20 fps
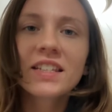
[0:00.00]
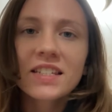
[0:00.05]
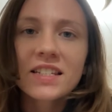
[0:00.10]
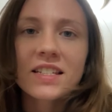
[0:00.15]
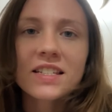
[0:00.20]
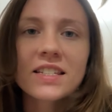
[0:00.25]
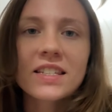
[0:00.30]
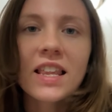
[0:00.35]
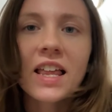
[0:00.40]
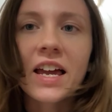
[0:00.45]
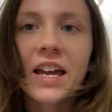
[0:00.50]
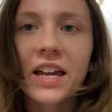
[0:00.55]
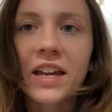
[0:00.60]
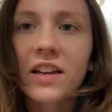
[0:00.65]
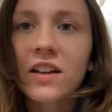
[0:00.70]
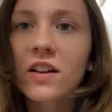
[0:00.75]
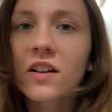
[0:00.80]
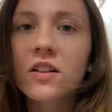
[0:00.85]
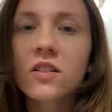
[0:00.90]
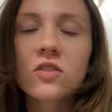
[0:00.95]
is
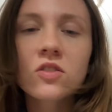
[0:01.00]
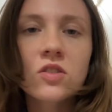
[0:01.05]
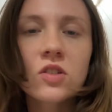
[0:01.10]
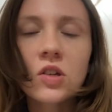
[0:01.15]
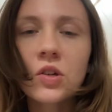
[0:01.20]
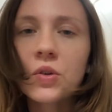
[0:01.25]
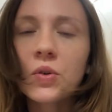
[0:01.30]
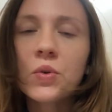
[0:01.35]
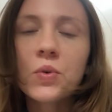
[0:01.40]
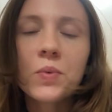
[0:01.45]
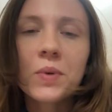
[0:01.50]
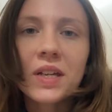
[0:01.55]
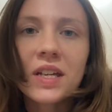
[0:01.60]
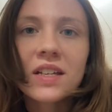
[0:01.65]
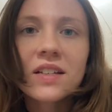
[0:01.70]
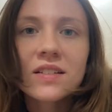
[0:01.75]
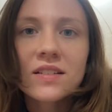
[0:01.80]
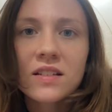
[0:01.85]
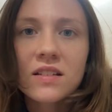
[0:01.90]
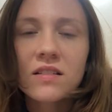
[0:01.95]
like 2
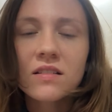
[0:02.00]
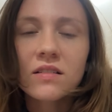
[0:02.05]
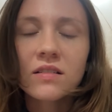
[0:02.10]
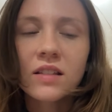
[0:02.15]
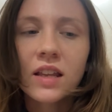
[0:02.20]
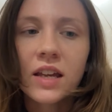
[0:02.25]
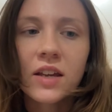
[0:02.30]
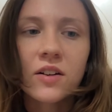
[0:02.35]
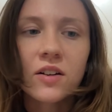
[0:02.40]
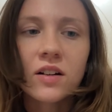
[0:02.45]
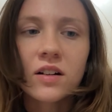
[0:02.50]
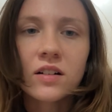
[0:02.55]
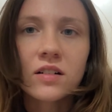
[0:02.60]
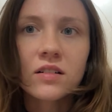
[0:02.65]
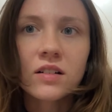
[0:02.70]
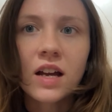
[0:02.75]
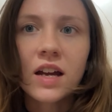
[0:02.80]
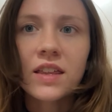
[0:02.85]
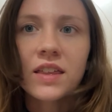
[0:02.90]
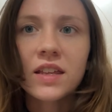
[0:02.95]
weeks later,
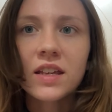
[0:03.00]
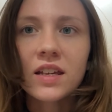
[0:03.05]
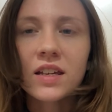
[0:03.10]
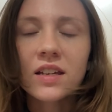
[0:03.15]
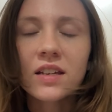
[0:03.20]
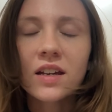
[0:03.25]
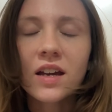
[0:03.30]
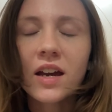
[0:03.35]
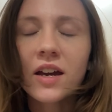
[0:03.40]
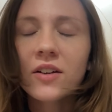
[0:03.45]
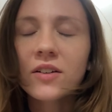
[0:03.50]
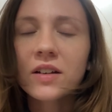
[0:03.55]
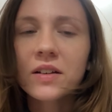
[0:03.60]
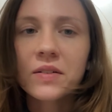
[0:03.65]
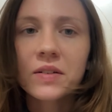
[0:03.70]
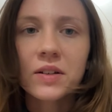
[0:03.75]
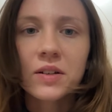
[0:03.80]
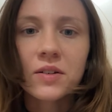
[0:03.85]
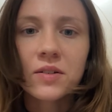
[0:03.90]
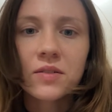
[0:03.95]
I think. I don't
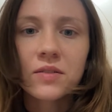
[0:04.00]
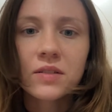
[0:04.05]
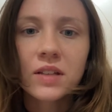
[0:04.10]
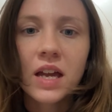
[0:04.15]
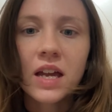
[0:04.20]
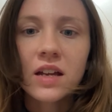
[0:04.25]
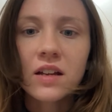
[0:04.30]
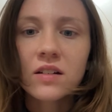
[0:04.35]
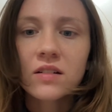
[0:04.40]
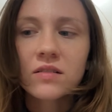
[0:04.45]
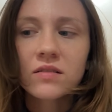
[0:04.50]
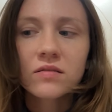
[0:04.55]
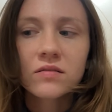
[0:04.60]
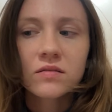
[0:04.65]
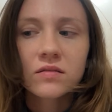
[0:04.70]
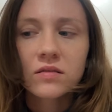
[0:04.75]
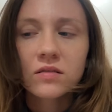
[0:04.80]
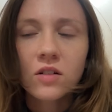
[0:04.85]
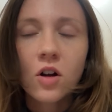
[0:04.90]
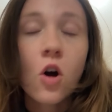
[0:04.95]
even know. Like,
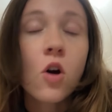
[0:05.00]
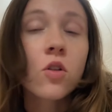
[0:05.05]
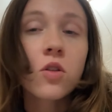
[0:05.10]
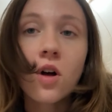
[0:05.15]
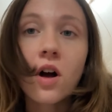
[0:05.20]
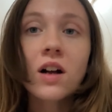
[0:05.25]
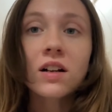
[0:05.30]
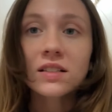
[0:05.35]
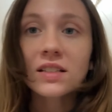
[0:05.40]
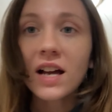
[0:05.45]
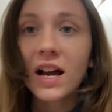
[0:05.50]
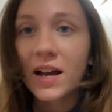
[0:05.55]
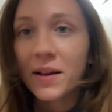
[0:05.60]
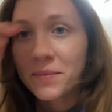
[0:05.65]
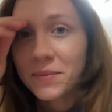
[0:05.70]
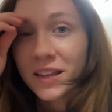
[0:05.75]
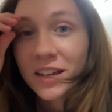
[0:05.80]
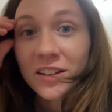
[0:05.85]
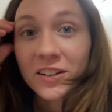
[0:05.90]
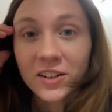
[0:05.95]
a long
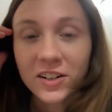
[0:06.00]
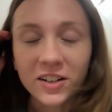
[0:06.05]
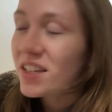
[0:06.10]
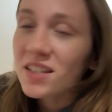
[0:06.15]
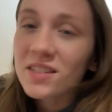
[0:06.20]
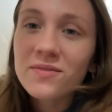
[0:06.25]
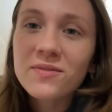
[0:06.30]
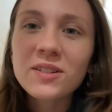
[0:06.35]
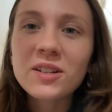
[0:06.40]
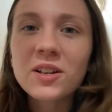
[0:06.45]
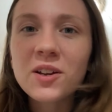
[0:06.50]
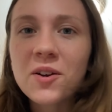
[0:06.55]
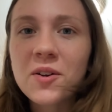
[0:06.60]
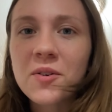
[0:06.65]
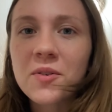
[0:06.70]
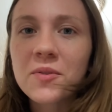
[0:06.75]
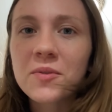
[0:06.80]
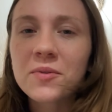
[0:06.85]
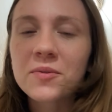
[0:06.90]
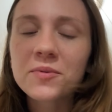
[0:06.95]
time later. This
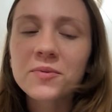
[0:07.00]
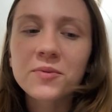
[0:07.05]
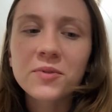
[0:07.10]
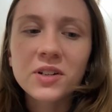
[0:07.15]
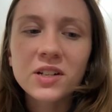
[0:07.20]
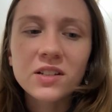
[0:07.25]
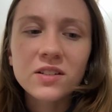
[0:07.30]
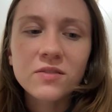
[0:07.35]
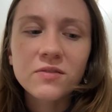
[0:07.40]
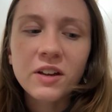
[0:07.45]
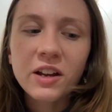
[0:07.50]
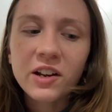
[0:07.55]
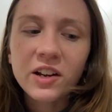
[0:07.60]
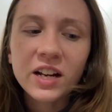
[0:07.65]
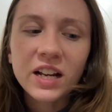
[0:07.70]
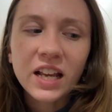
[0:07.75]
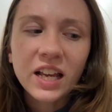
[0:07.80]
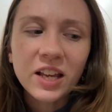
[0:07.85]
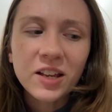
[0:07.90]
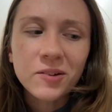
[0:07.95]
video was
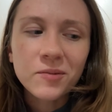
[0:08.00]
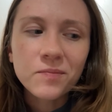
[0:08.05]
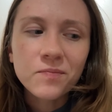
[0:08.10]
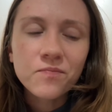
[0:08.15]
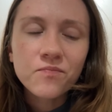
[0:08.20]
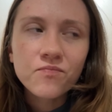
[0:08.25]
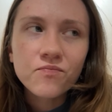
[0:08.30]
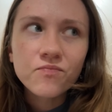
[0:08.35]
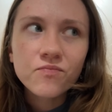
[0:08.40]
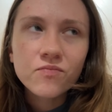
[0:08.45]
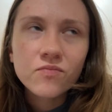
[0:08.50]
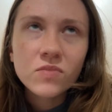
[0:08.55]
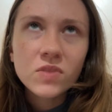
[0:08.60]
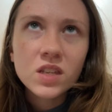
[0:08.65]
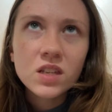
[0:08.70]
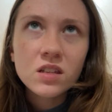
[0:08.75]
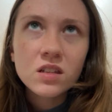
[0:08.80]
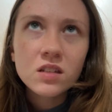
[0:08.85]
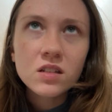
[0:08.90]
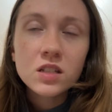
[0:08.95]
very
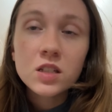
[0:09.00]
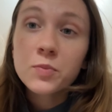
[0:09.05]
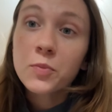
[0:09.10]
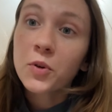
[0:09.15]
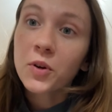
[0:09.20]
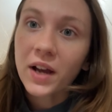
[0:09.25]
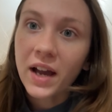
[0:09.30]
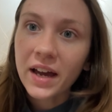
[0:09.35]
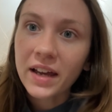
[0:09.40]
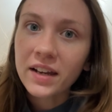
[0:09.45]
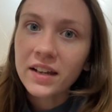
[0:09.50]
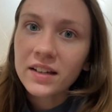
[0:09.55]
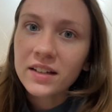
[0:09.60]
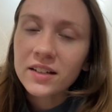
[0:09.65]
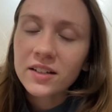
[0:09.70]
sporadic,